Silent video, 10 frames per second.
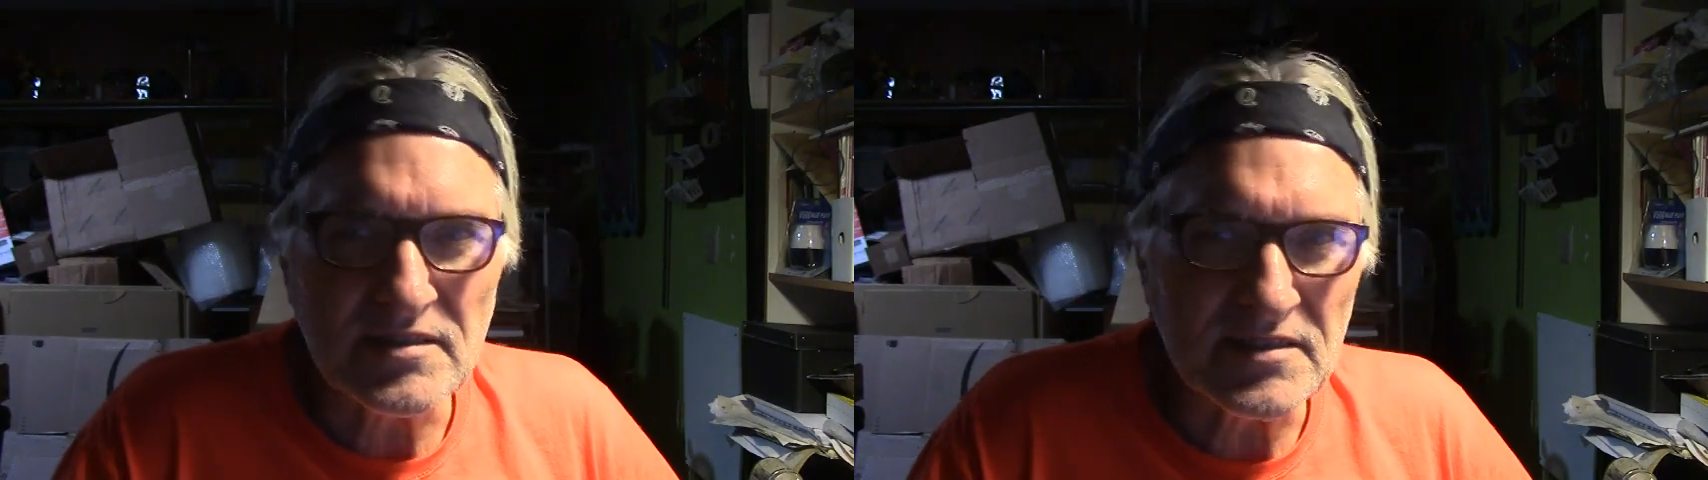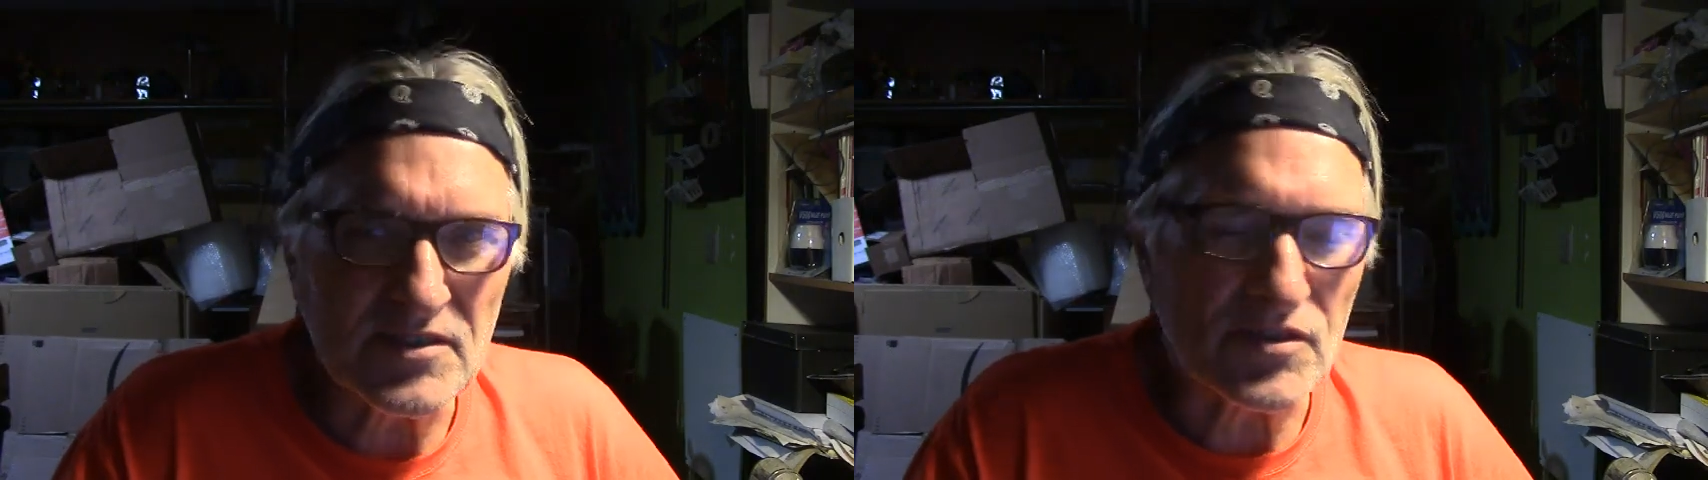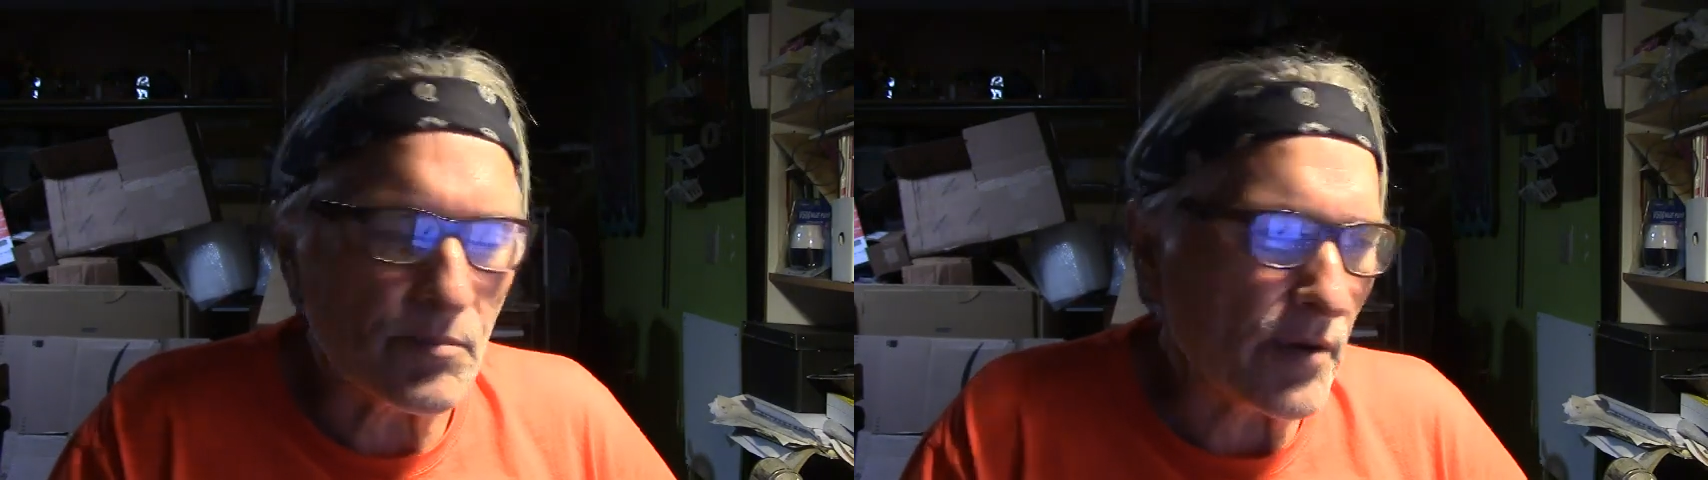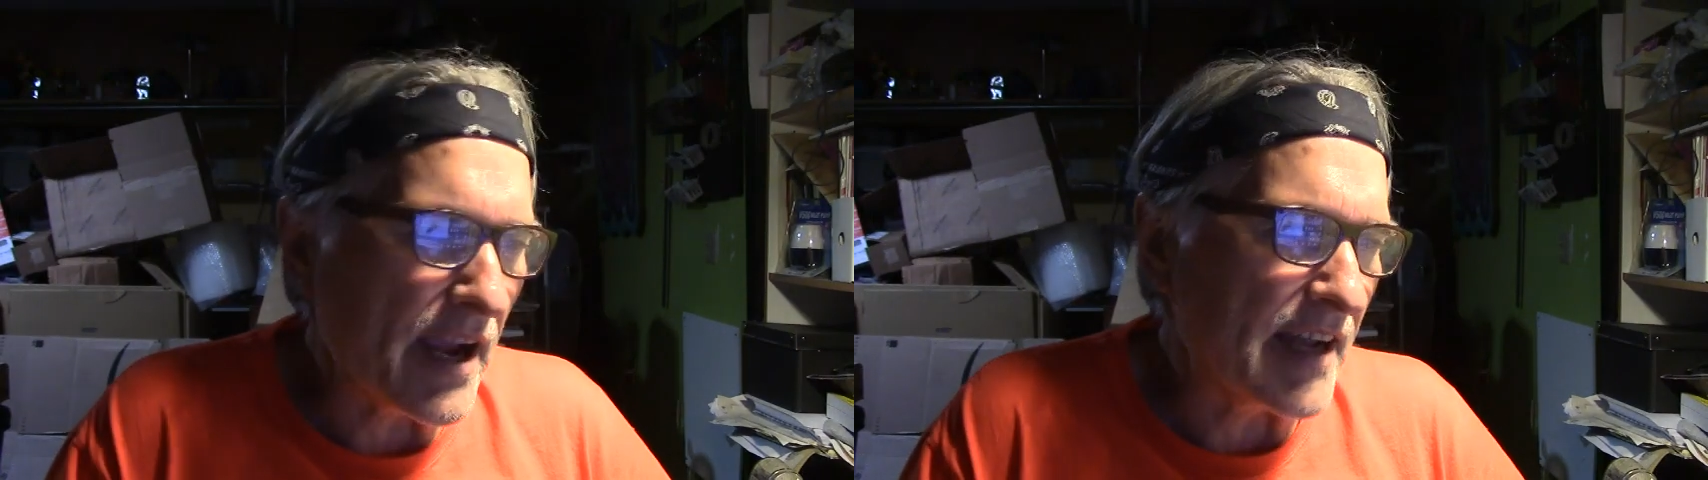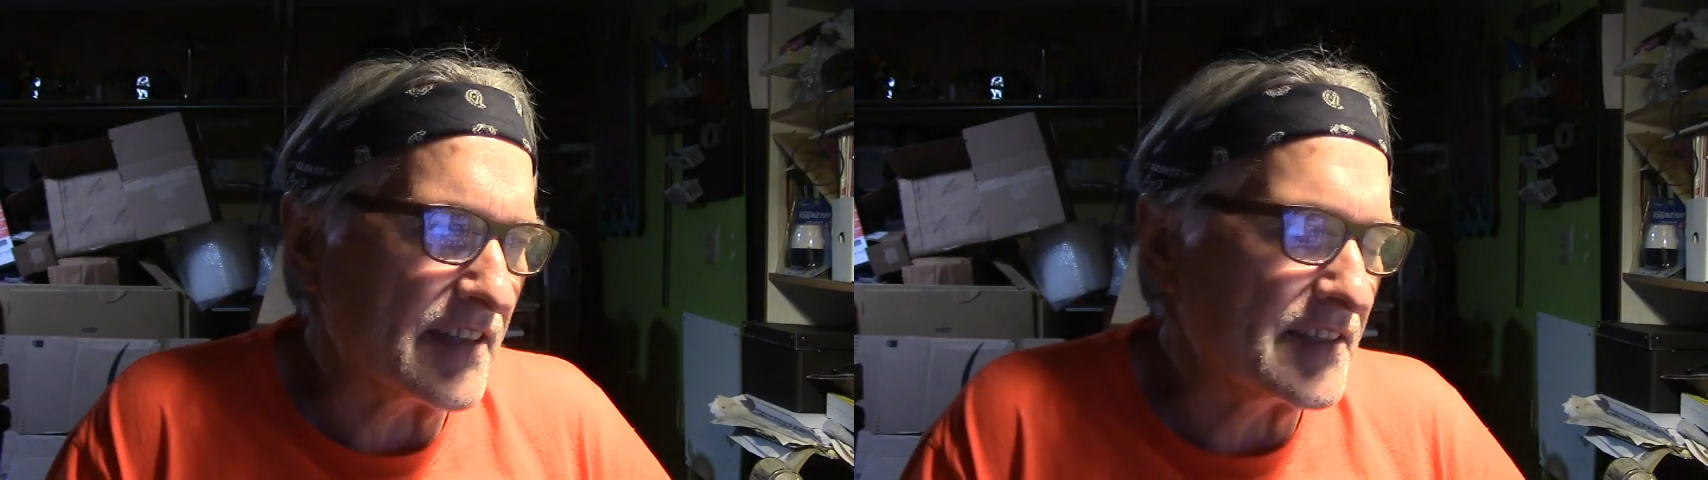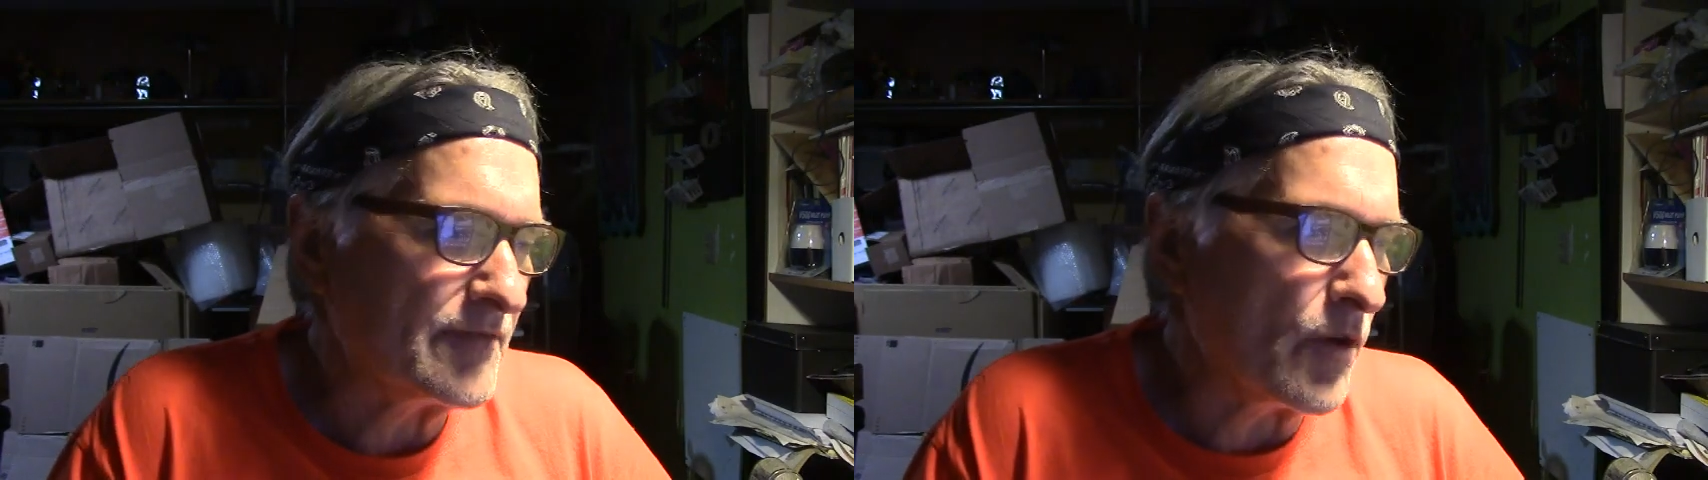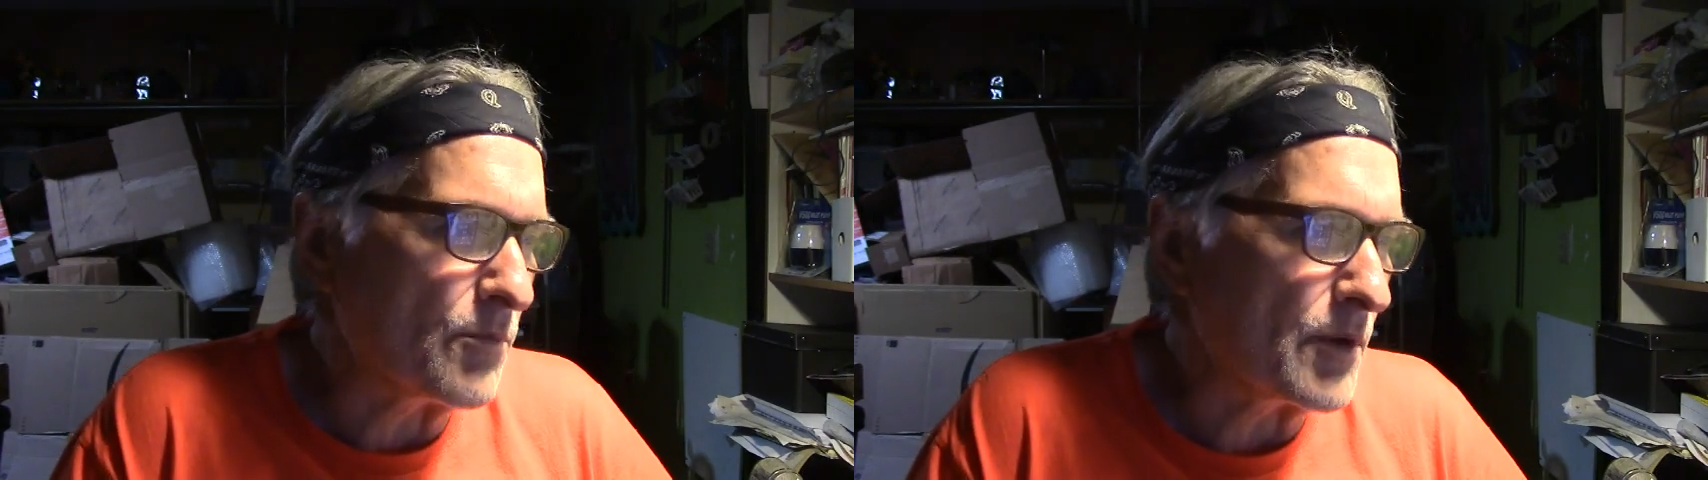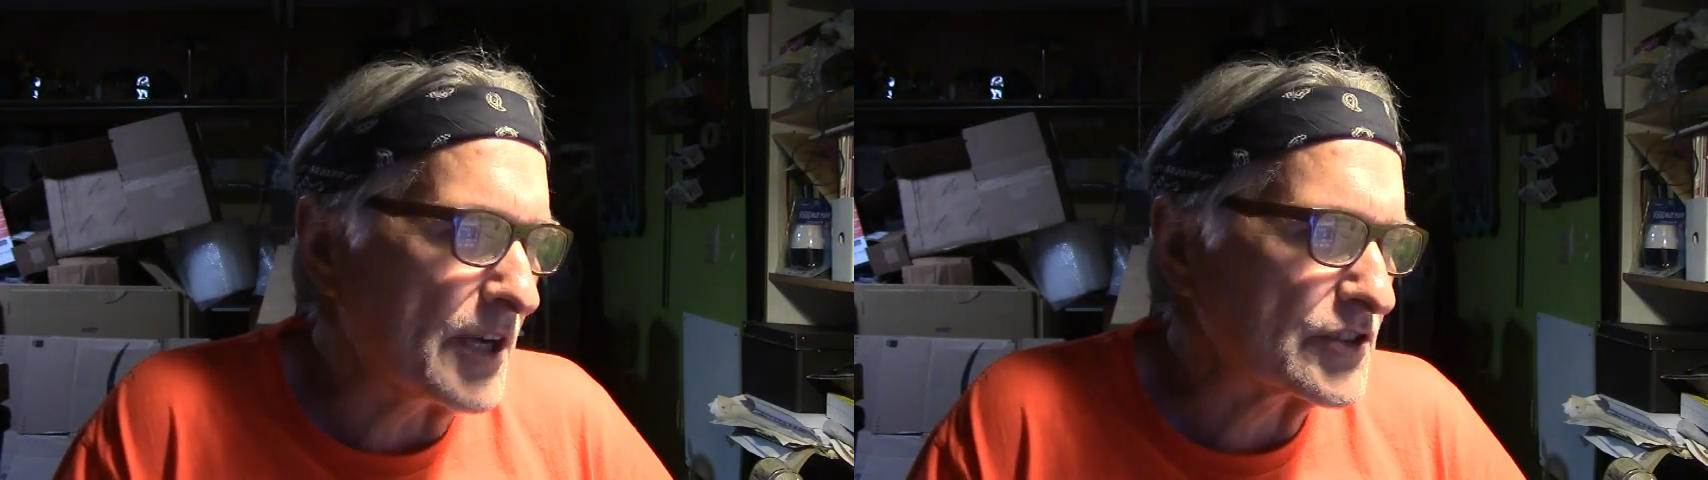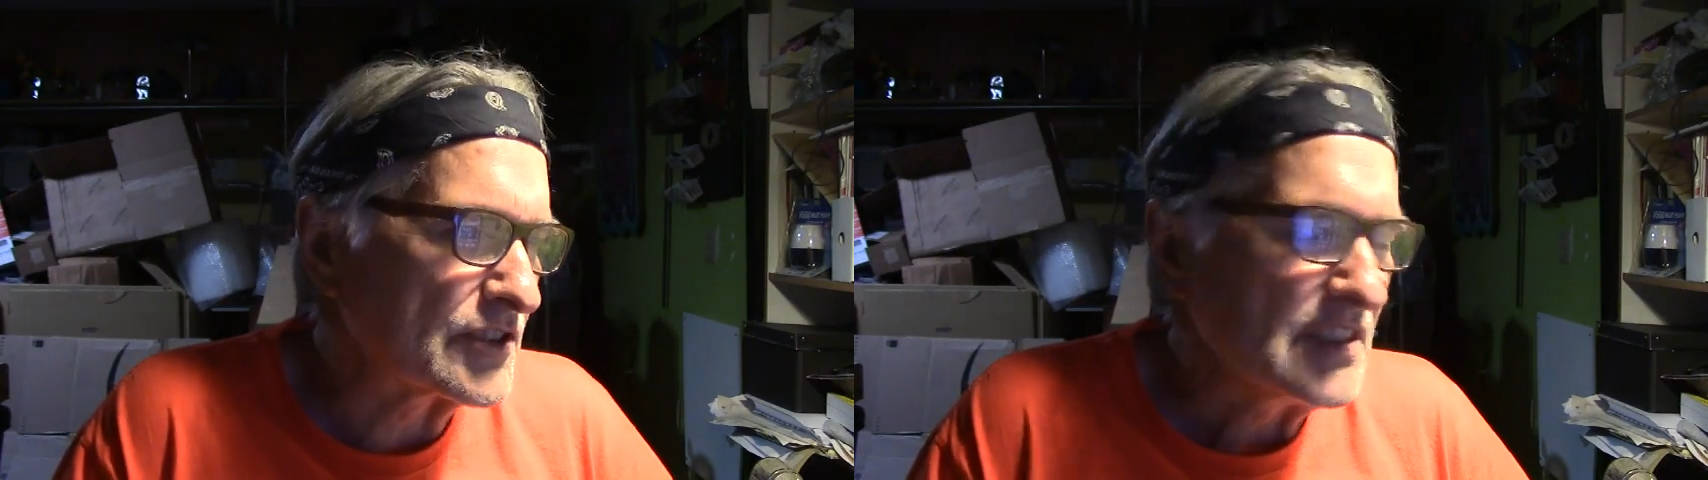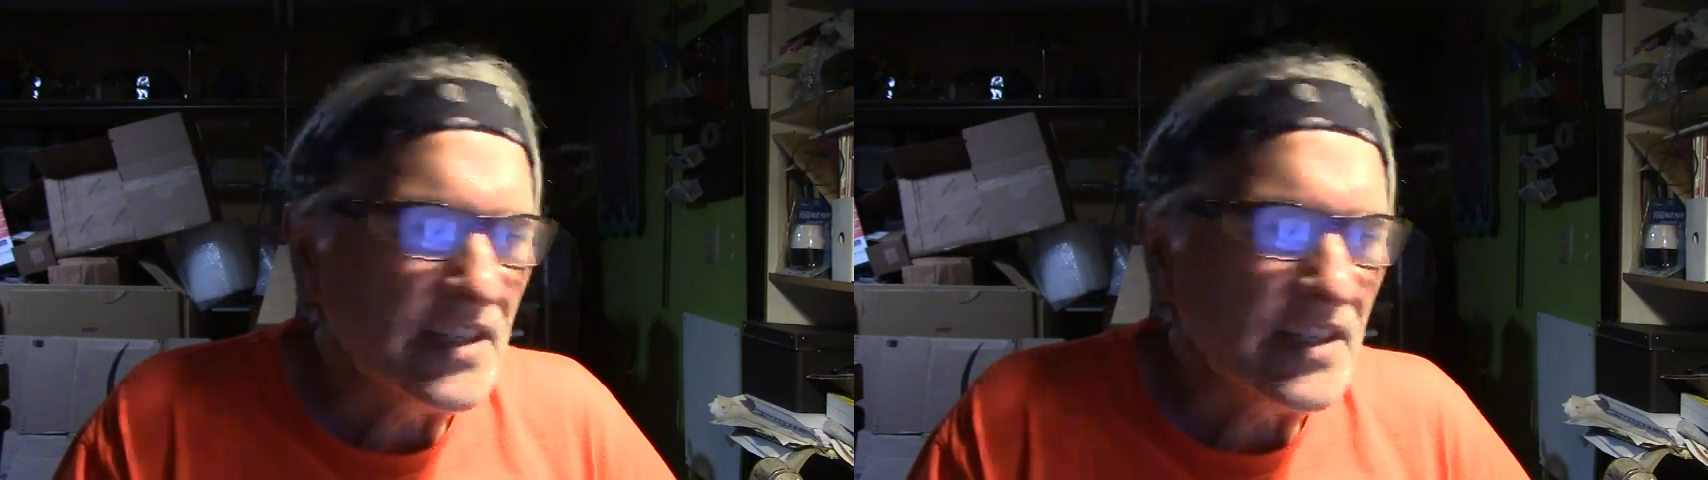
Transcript: is the brand, foam brush.